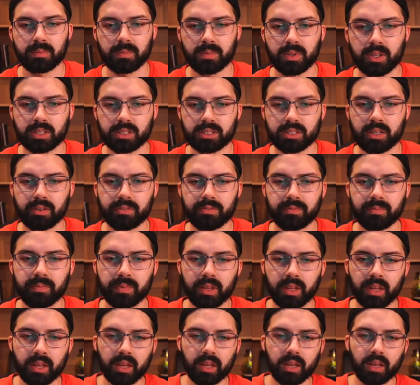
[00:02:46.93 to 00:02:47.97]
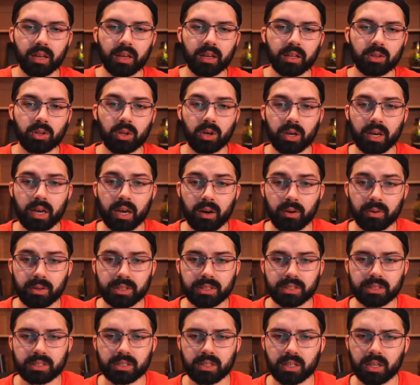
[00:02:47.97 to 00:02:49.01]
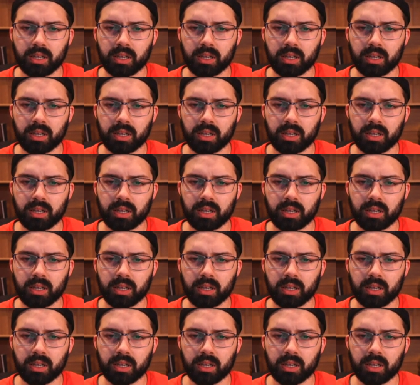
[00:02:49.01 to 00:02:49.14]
a lot of stuff, long hours.